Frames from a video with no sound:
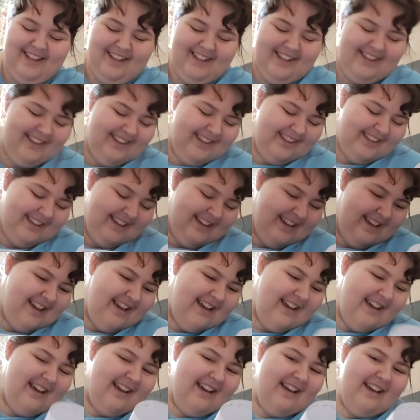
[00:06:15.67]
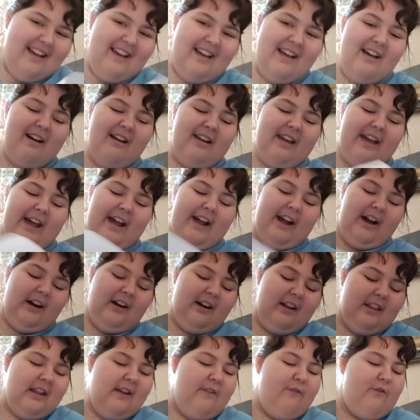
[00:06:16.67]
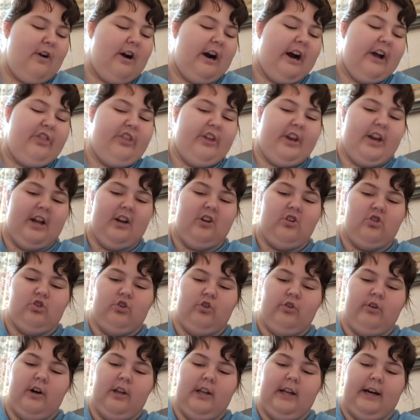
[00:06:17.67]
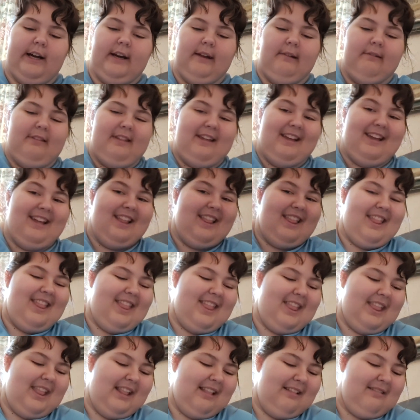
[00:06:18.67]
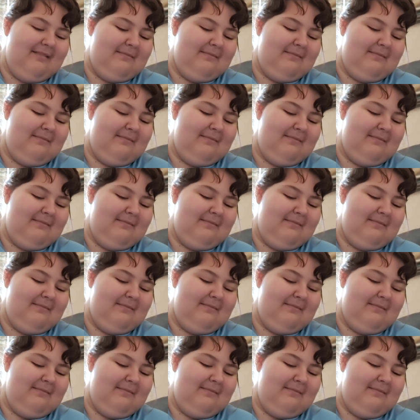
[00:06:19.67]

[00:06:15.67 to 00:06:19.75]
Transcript: Okay, I honestly forgot that I drew a lot of these.